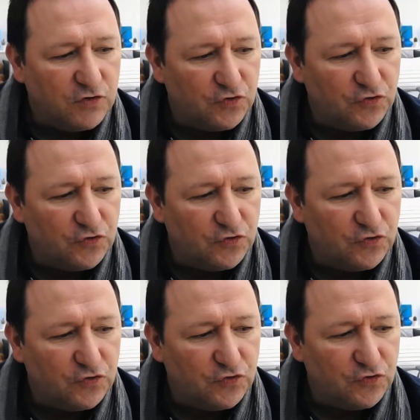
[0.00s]

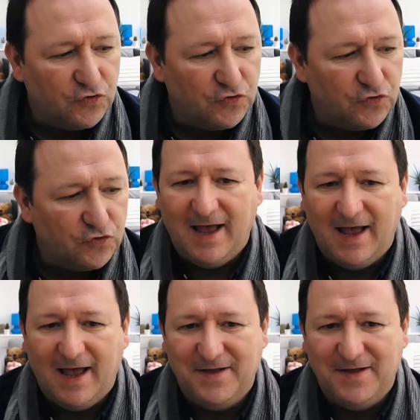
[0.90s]
Cross.
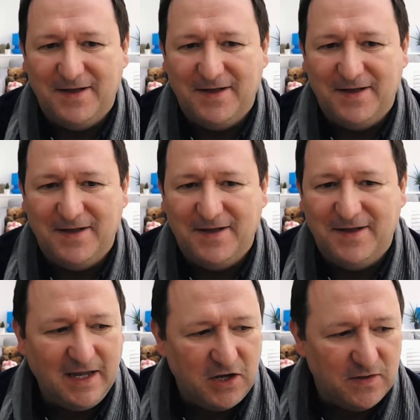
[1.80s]
So
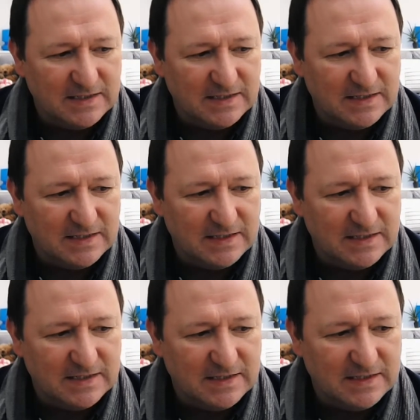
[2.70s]
thank you. There's lots of
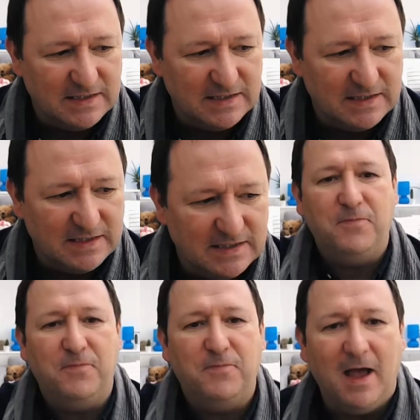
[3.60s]
people who are
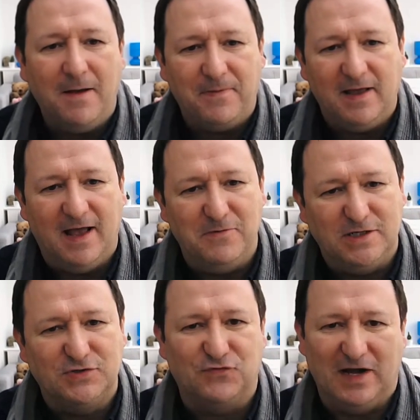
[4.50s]
popping up, which
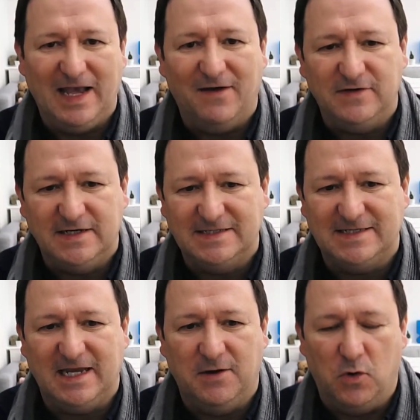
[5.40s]
is really lovely to
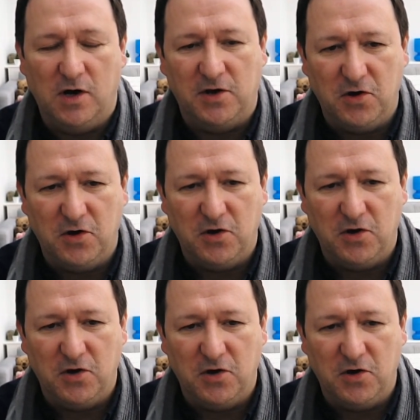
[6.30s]
see you all, and you're all